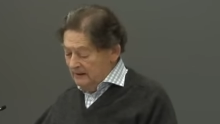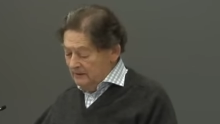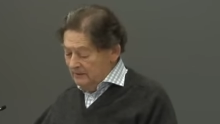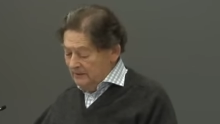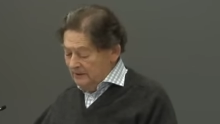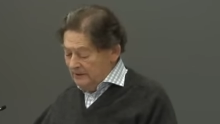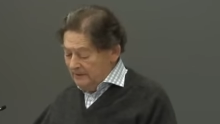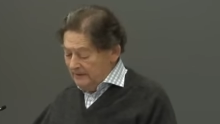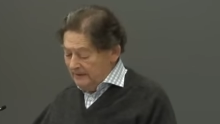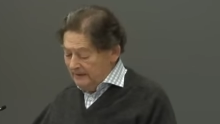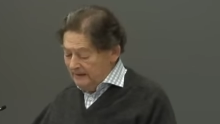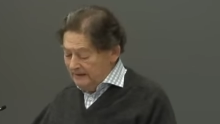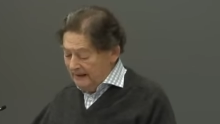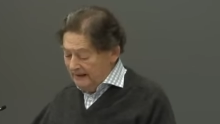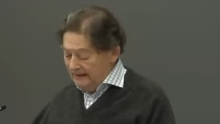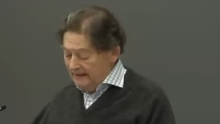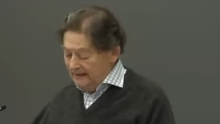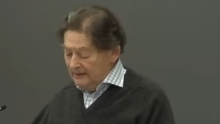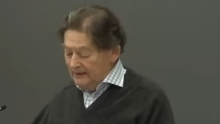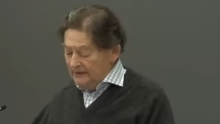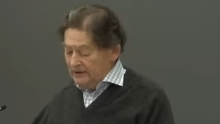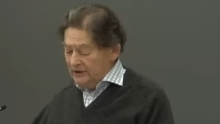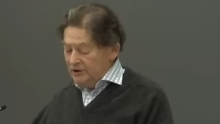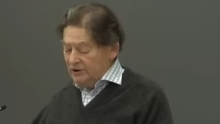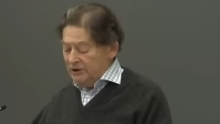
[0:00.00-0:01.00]
which we
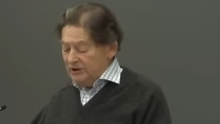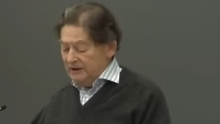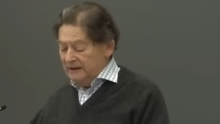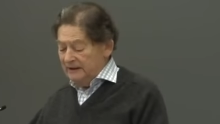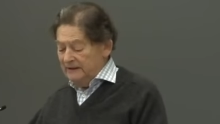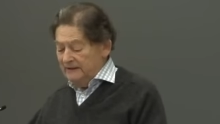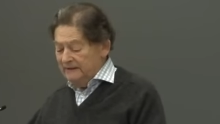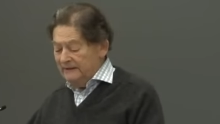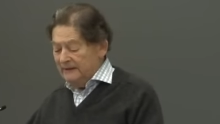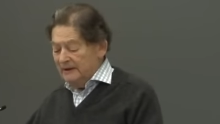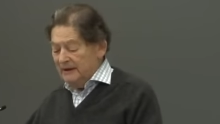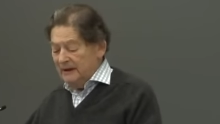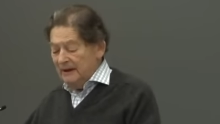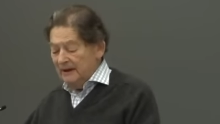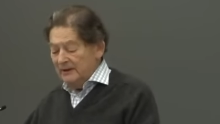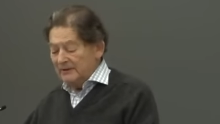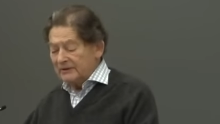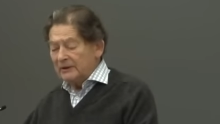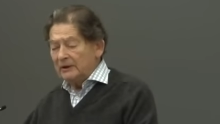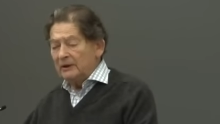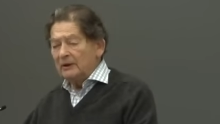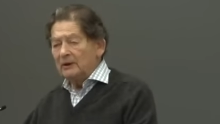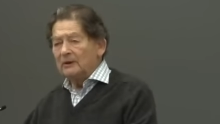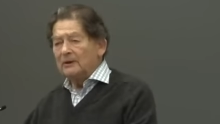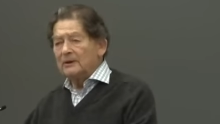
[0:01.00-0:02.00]
cannot achieve
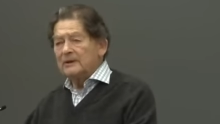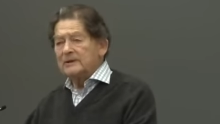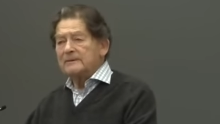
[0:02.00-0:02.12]
so long